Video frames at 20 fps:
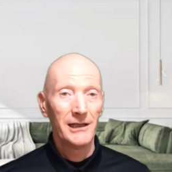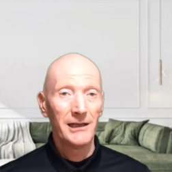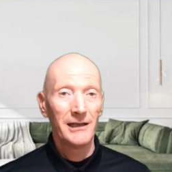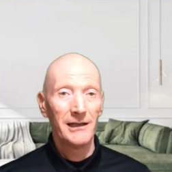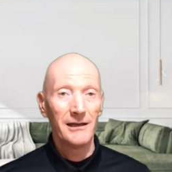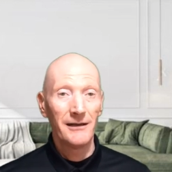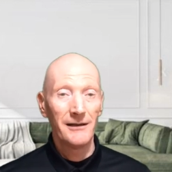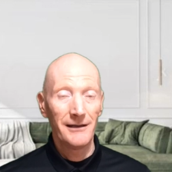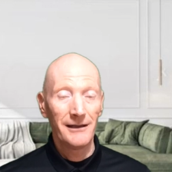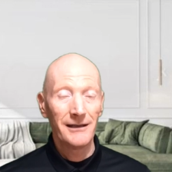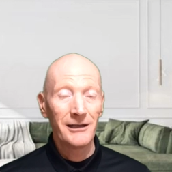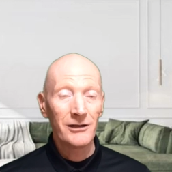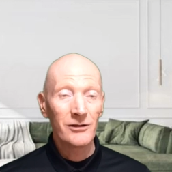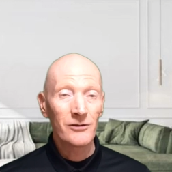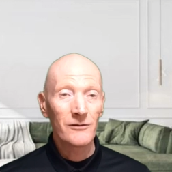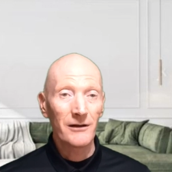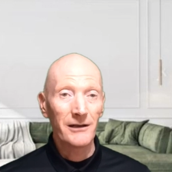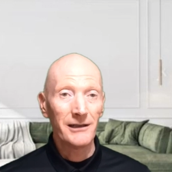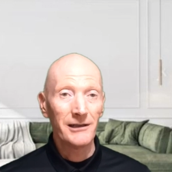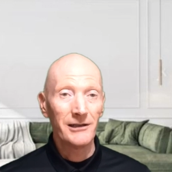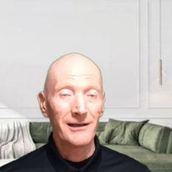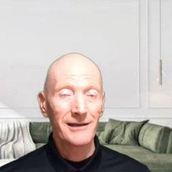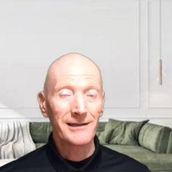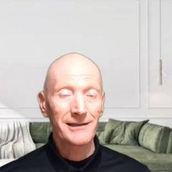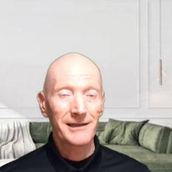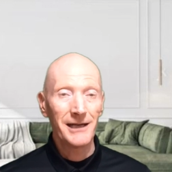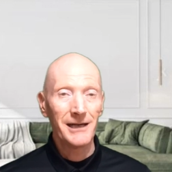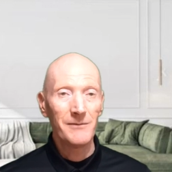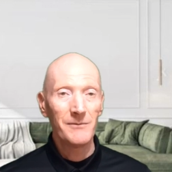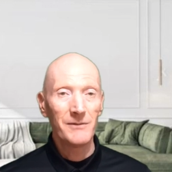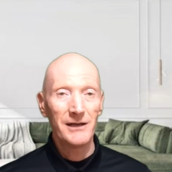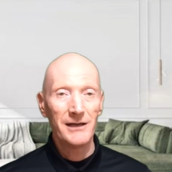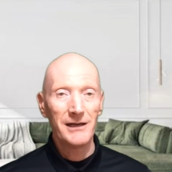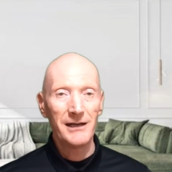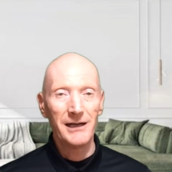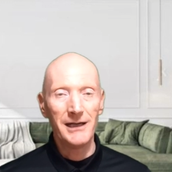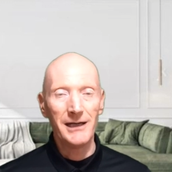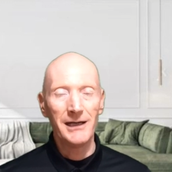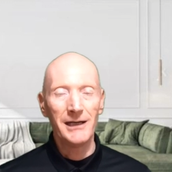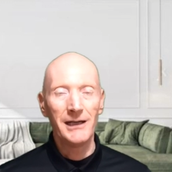Literally the same
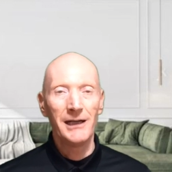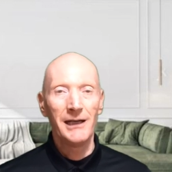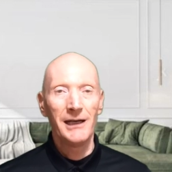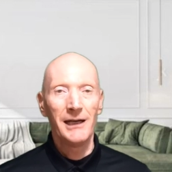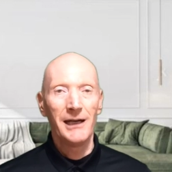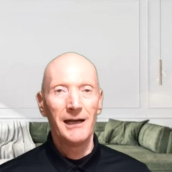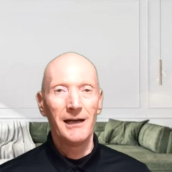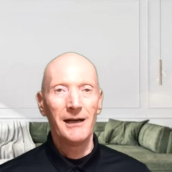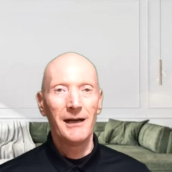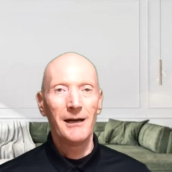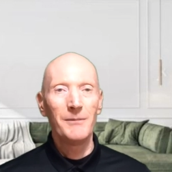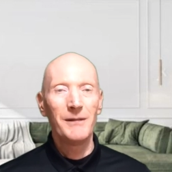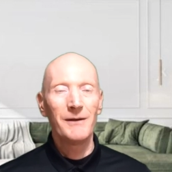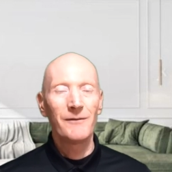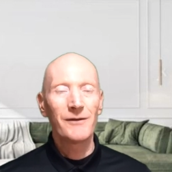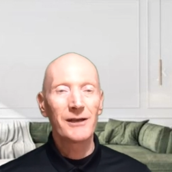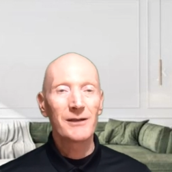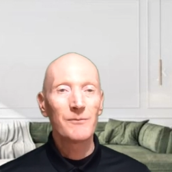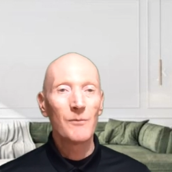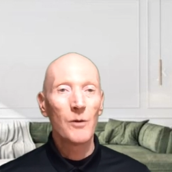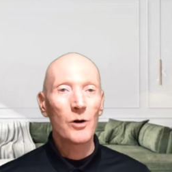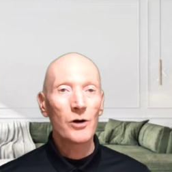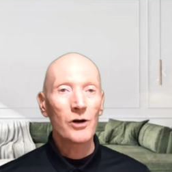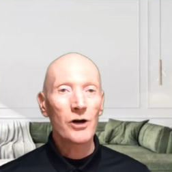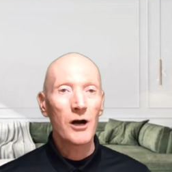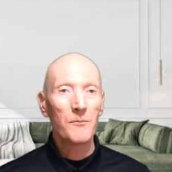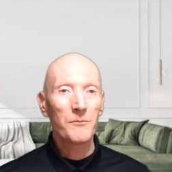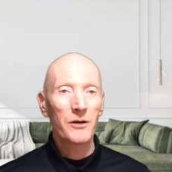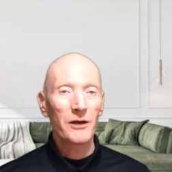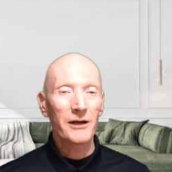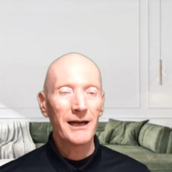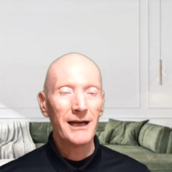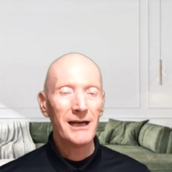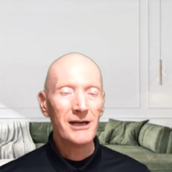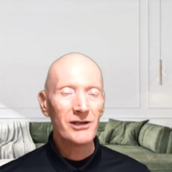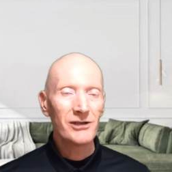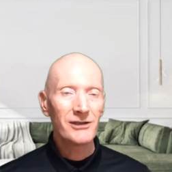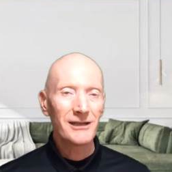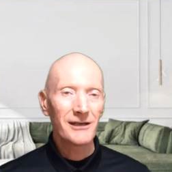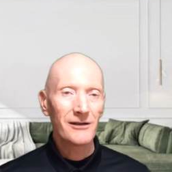day. If there's more
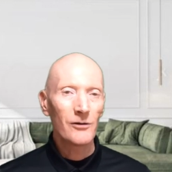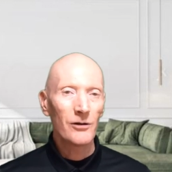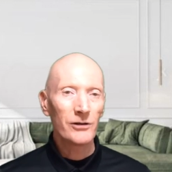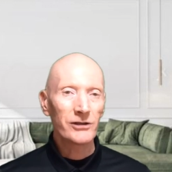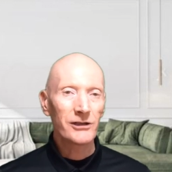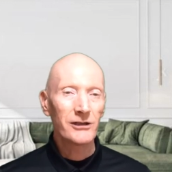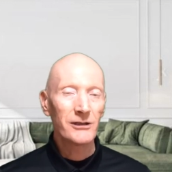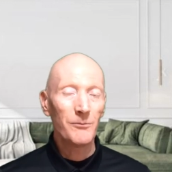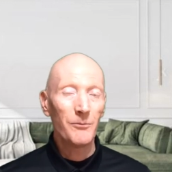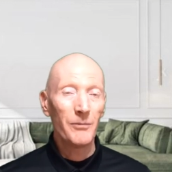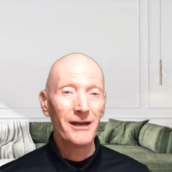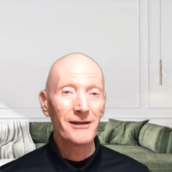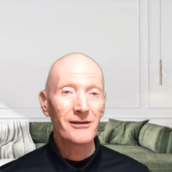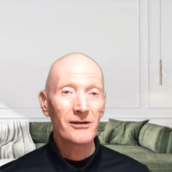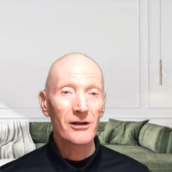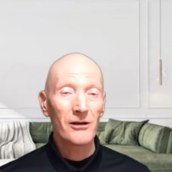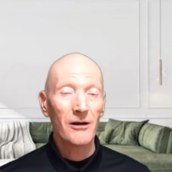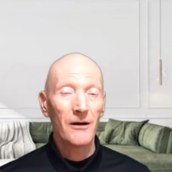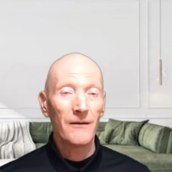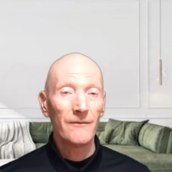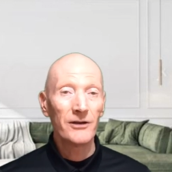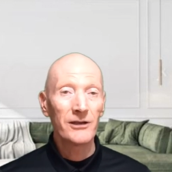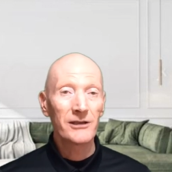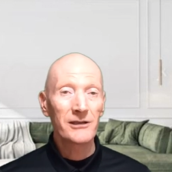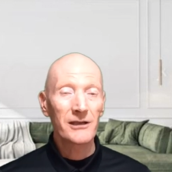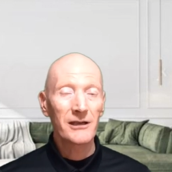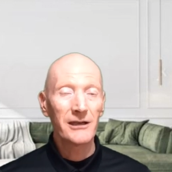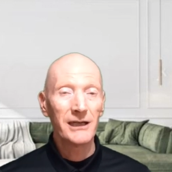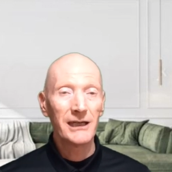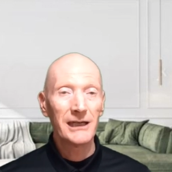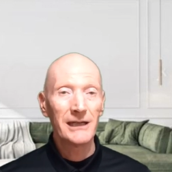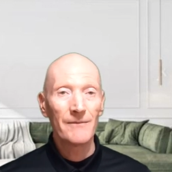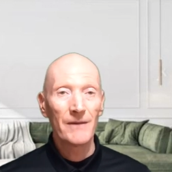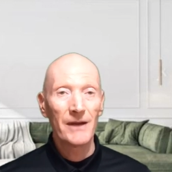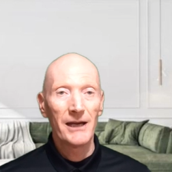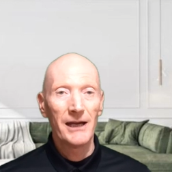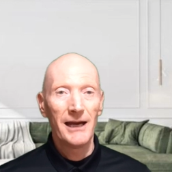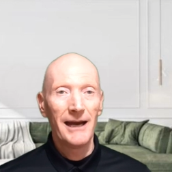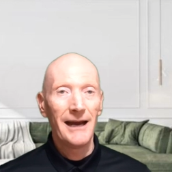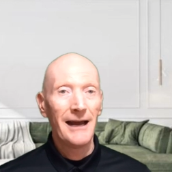complications, and it also depends on obviously
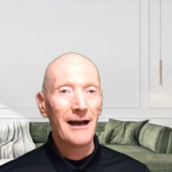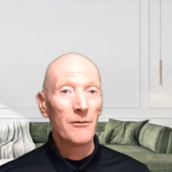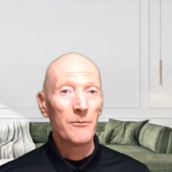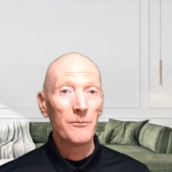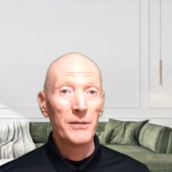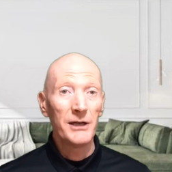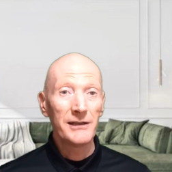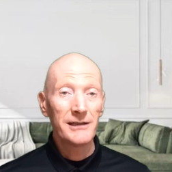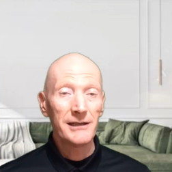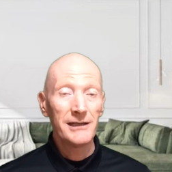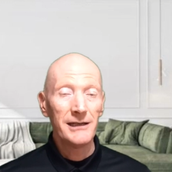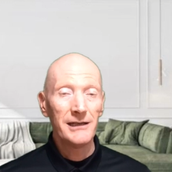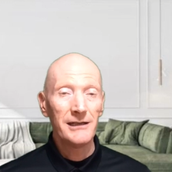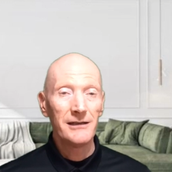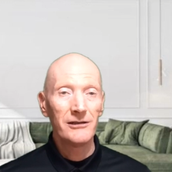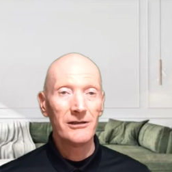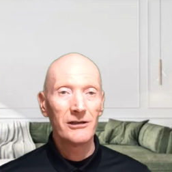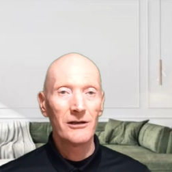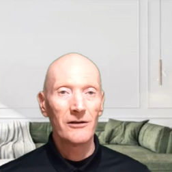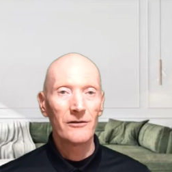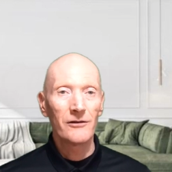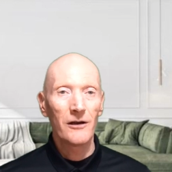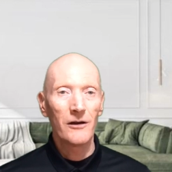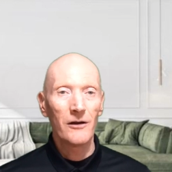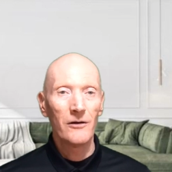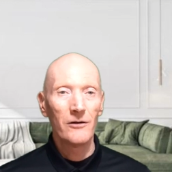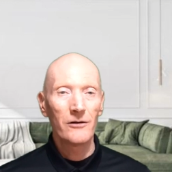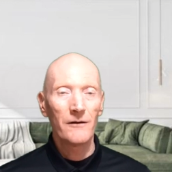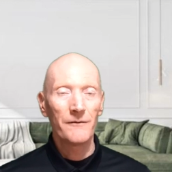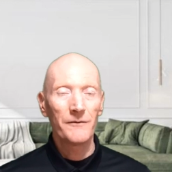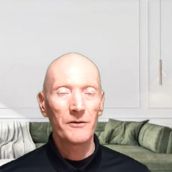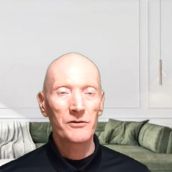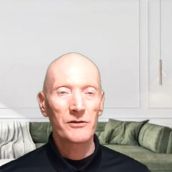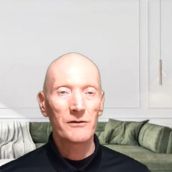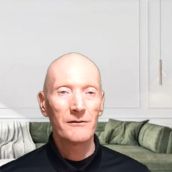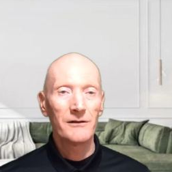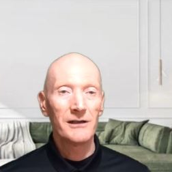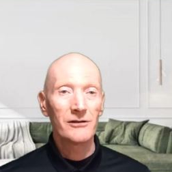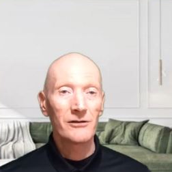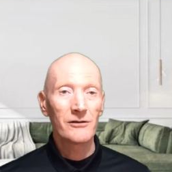how busy the loan
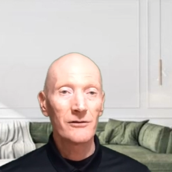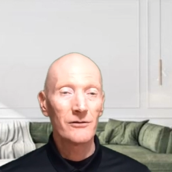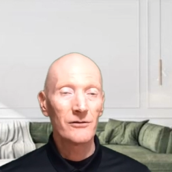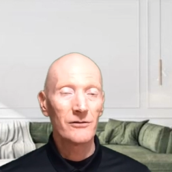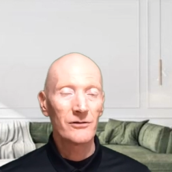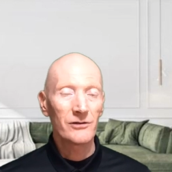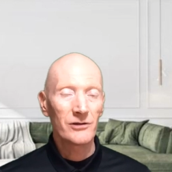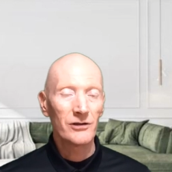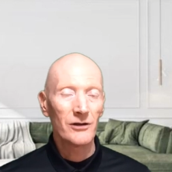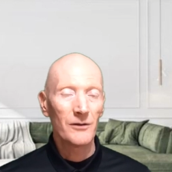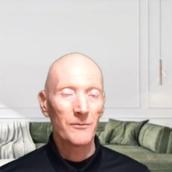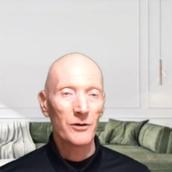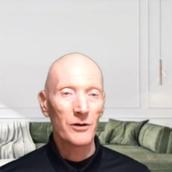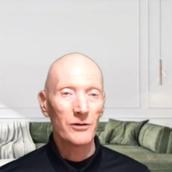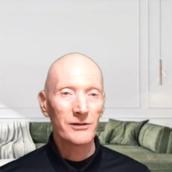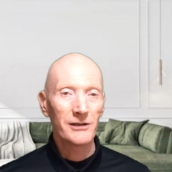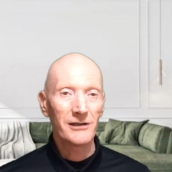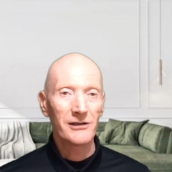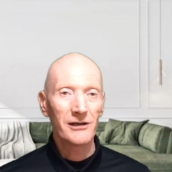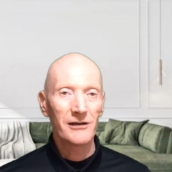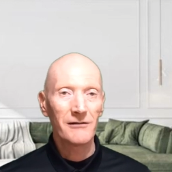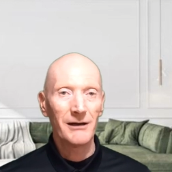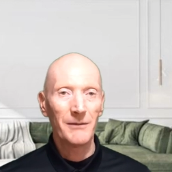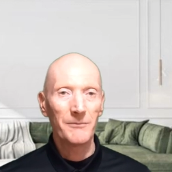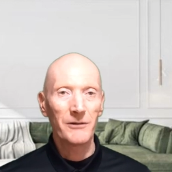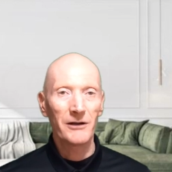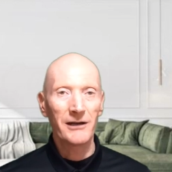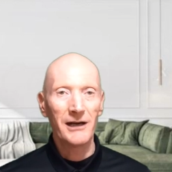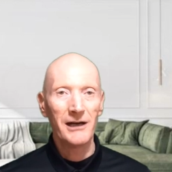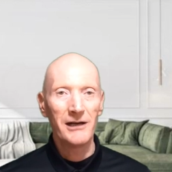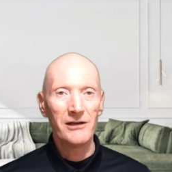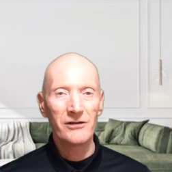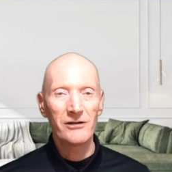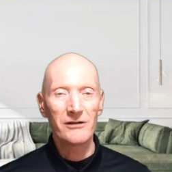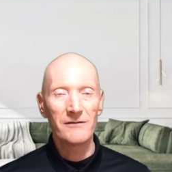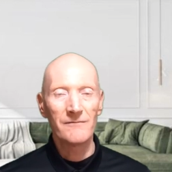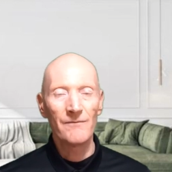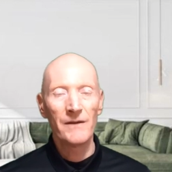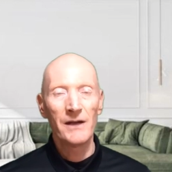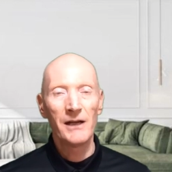officer is who's processing your
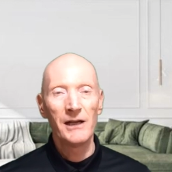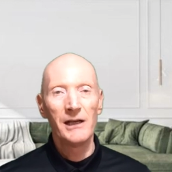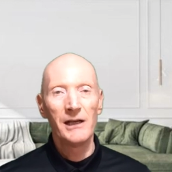application,